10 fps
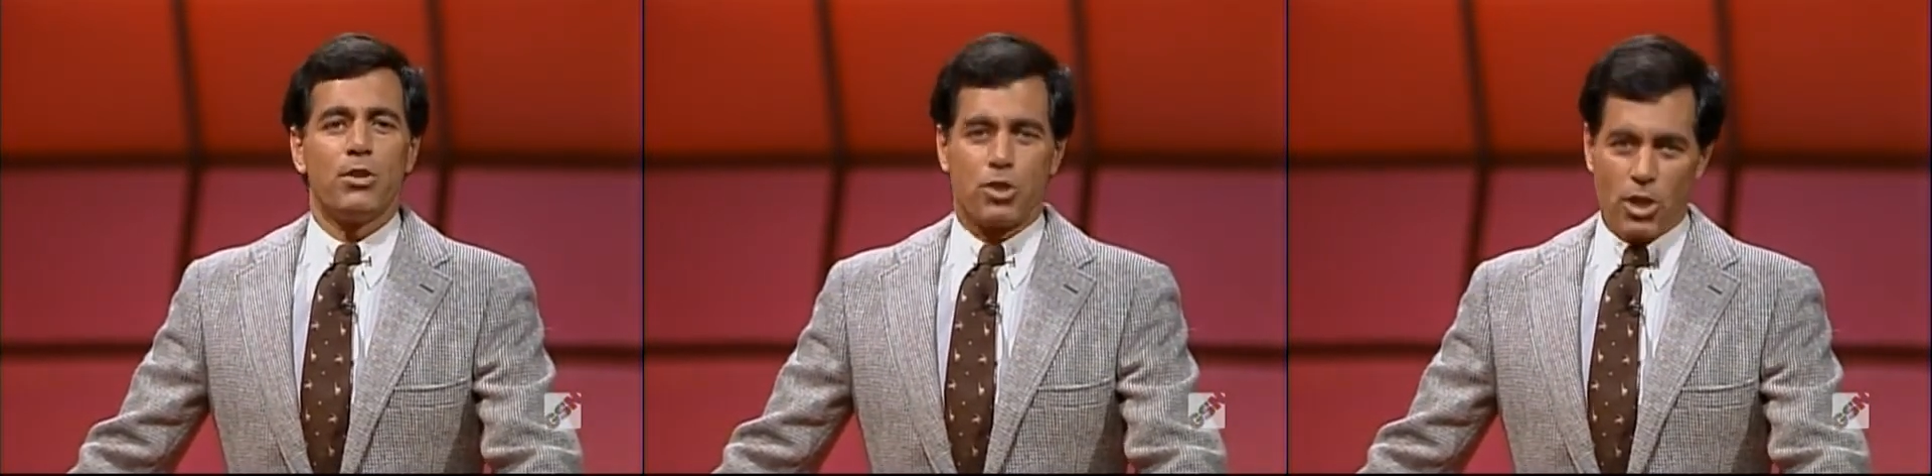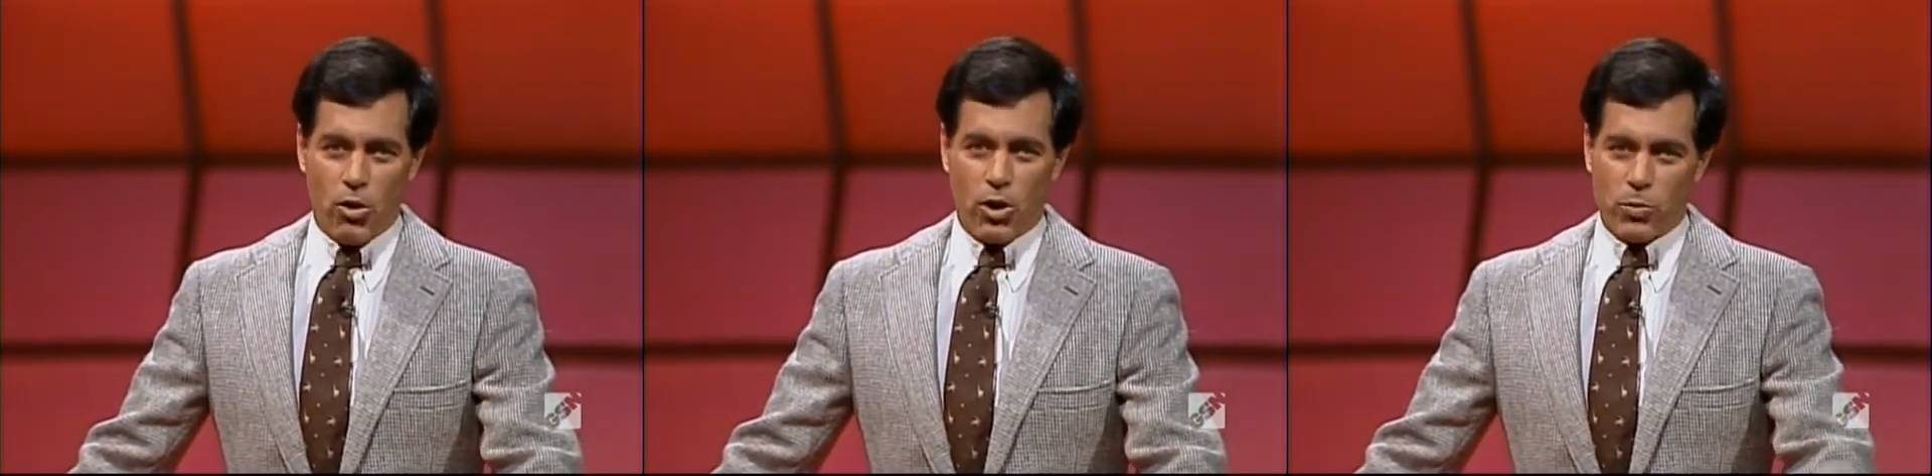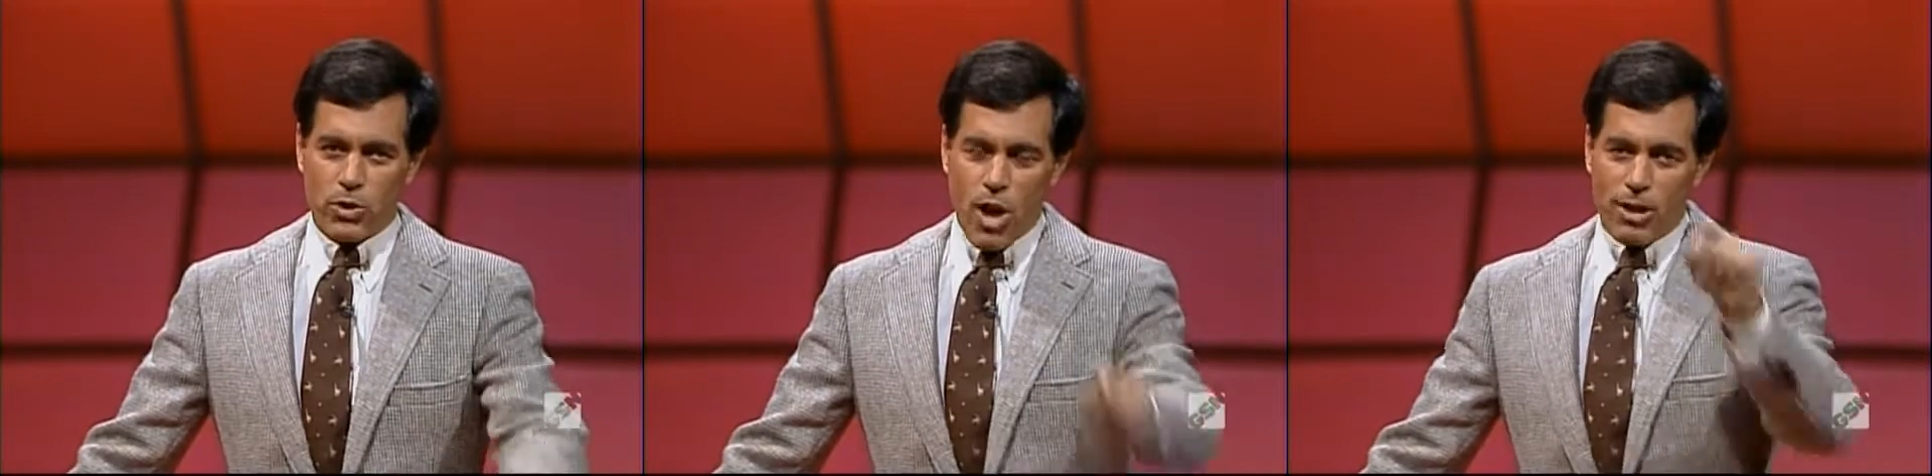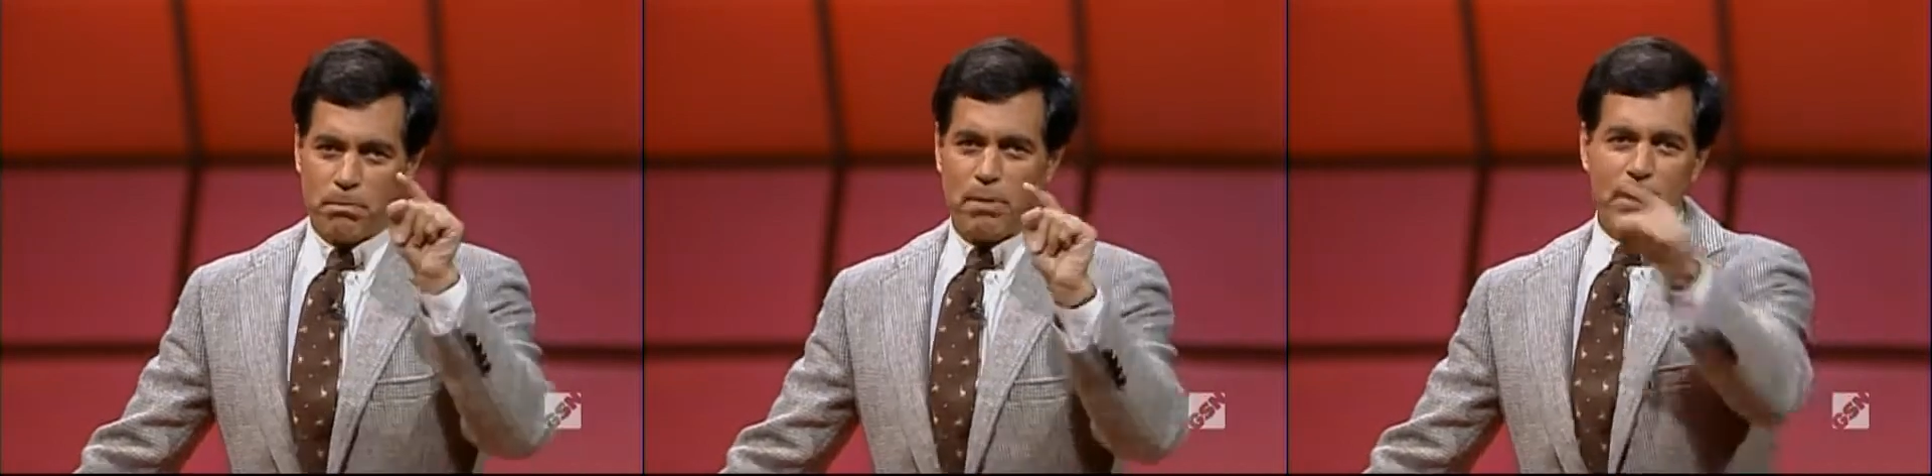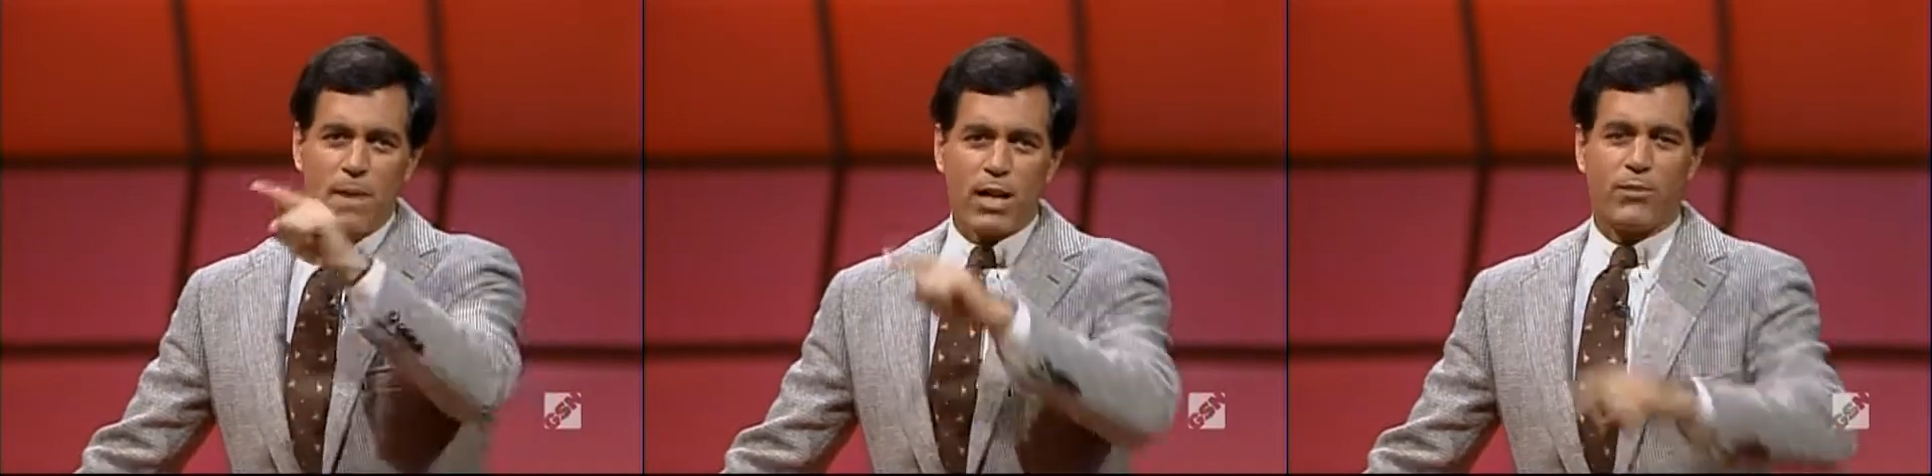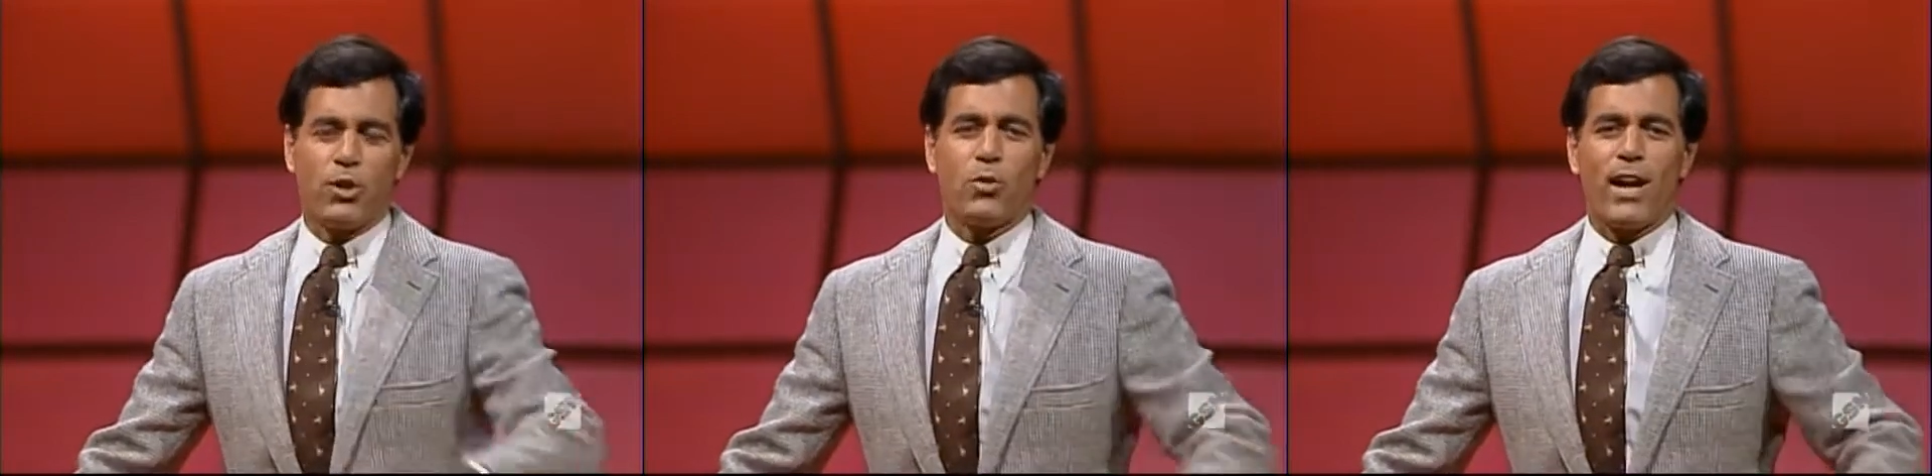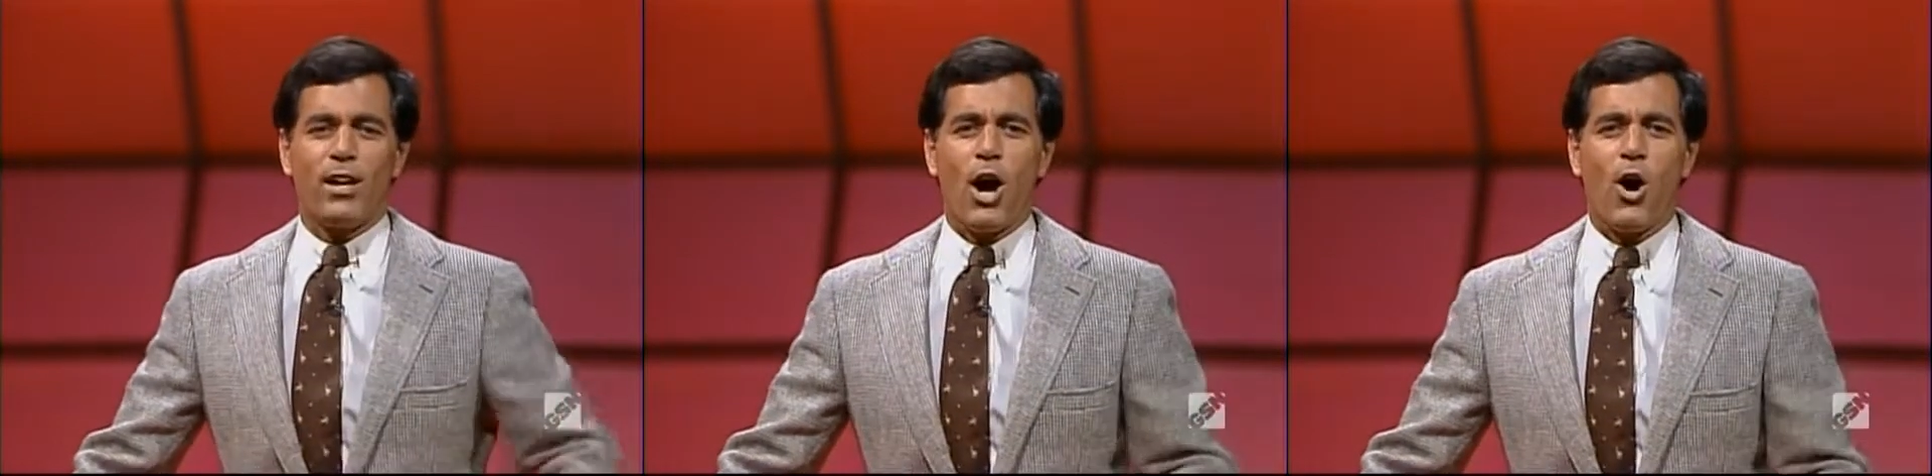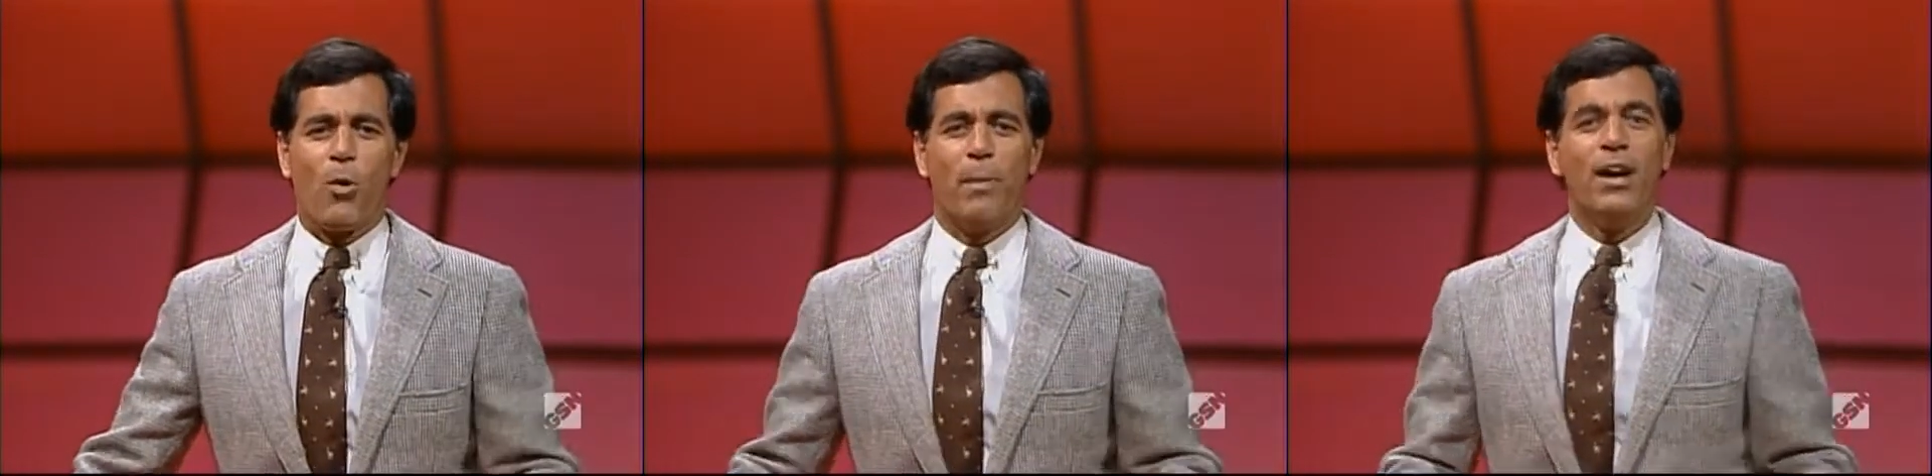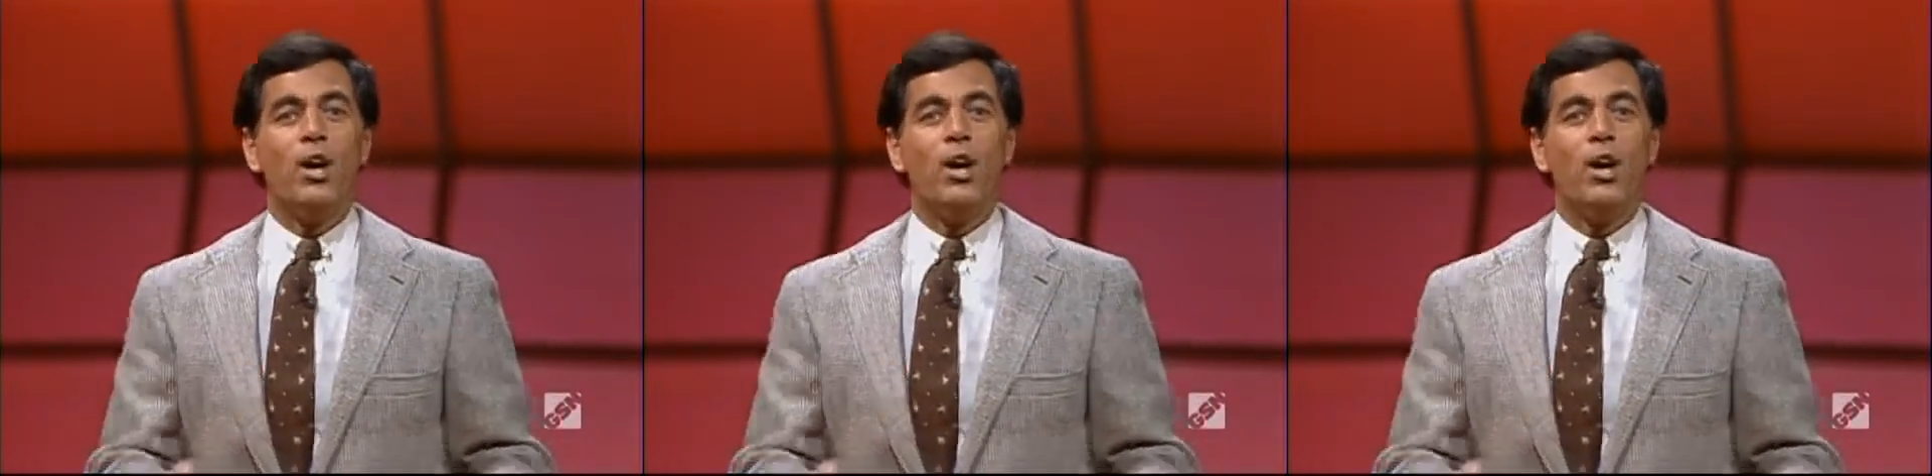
in the show because we're talking big bucks for you right at home.